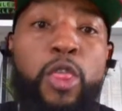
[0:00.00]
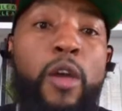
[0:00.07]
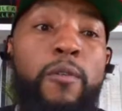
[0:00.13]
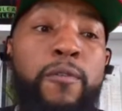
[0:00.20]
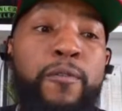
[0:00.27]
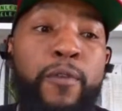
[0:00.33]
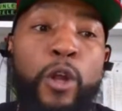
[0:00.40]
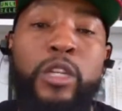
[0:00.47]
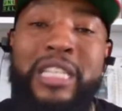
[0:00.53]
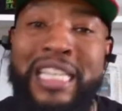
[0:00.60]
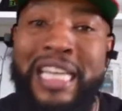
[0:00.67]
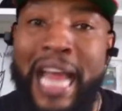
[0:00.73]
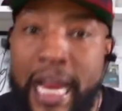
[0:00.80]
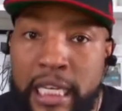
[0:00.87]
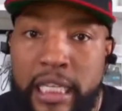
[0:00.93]
The first
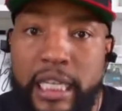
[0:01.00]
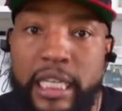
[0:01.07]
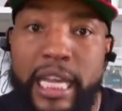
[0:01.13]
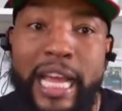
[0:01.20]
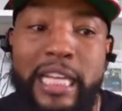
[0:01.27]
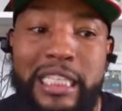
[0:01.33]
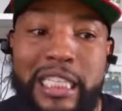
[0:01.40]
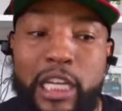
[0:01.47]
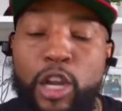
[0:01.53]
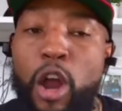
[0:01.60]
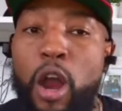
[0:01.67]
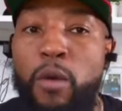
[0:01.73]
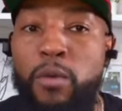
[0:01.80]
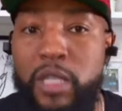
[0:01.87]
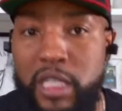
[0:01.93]
90 days the
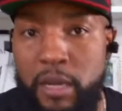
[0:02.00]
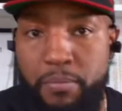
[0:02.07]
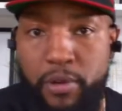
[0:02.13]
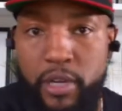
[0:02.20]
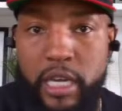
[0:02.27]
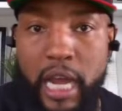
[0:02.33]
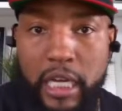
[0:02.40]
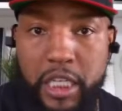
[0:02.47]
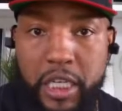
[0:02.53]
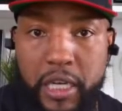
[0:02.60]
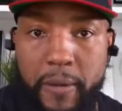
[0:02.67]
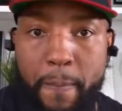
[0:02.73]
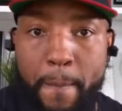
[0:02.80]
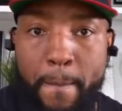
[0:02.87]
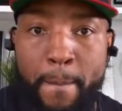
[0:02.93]
car was in
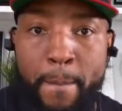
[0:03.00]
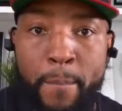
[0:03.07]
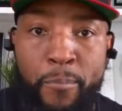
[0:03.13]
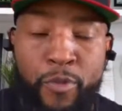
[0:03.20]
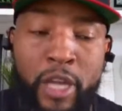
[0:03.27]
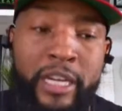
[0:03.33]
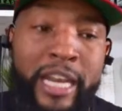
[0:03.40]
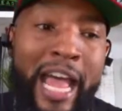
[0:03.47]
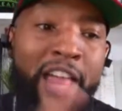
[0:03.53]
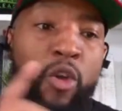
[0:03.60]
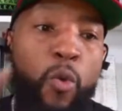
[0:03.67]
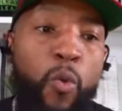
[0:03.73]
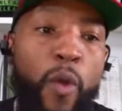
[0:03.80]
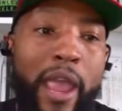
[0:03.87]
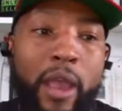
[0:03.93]
production. Now,
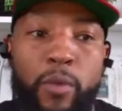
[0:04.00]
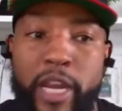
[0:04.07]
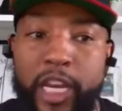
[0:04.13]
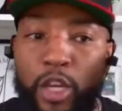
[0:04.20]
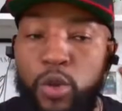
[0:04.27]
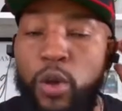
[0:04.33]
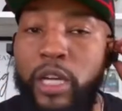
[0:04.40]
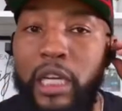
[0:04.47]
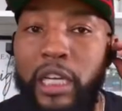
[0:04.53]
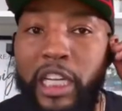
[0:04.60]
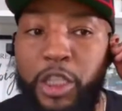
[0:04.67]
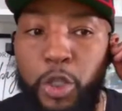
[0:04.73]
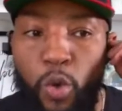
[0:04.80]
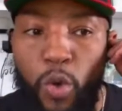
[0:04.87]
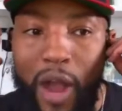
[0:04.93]
the way we do an
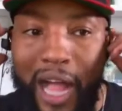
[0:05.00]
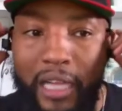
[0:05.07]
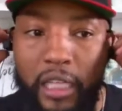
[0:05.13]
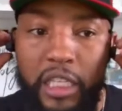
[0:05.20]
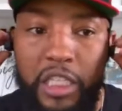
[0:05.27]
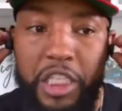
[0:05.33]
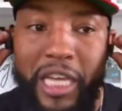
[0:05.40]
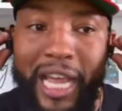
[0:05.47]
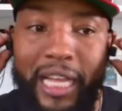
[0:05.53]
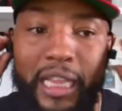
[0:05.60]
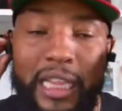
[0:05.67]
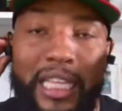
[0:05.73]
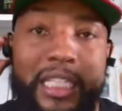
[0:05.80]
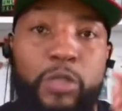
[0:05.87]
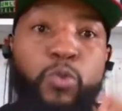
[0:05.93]
initial quality check,
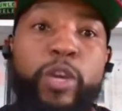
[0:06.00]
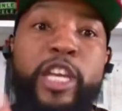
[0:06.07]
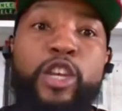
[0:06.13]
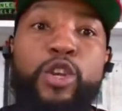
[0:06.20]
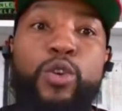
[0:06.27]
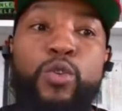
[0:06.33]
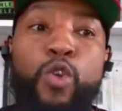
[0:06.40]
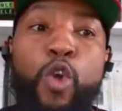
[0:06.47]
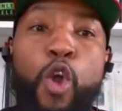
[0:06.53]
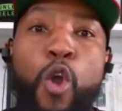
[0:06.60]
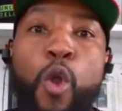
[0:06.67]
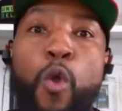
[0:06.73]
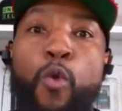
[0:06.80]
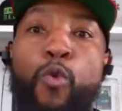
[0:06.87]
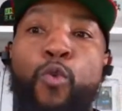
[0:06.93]
this we do
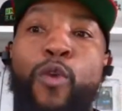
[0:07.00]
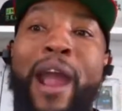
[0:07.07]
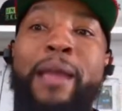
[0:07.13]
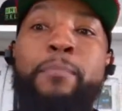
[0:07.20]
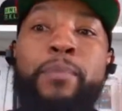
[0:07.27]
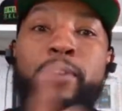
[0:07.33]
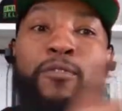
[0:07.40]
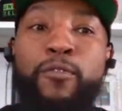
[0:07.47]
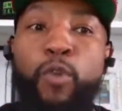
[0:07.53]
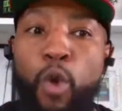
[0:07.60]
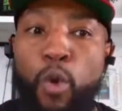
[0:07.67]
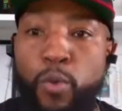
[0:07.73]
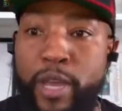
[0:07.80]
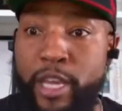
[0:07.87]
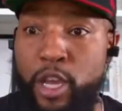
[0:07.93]
right
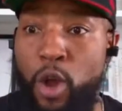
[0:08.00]
before we